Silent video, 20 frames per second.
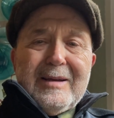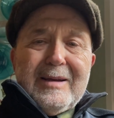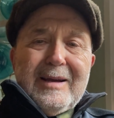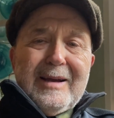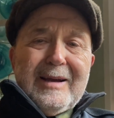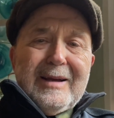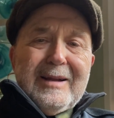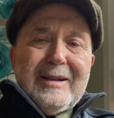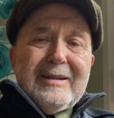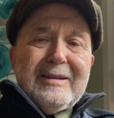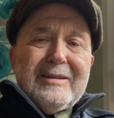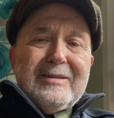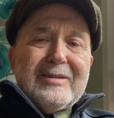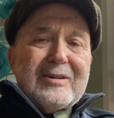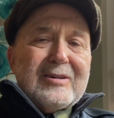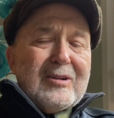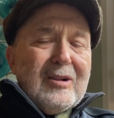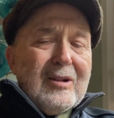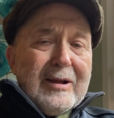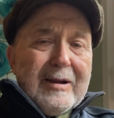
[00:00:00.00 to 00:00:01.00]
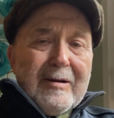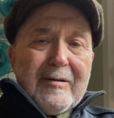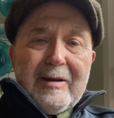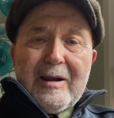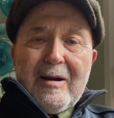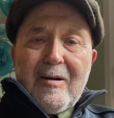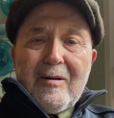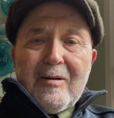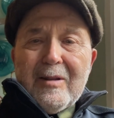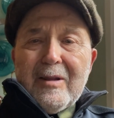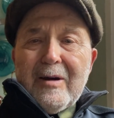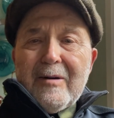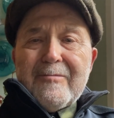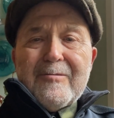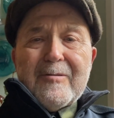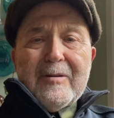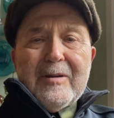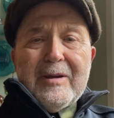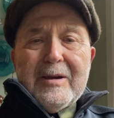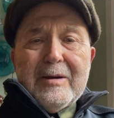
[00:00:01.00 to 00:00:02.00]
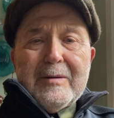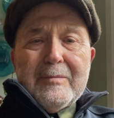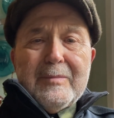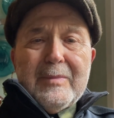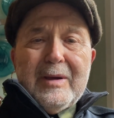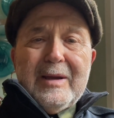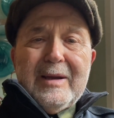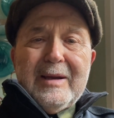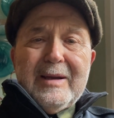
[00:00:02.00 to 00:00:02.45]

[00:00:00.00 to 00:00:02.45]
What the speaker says: and declaring our love for him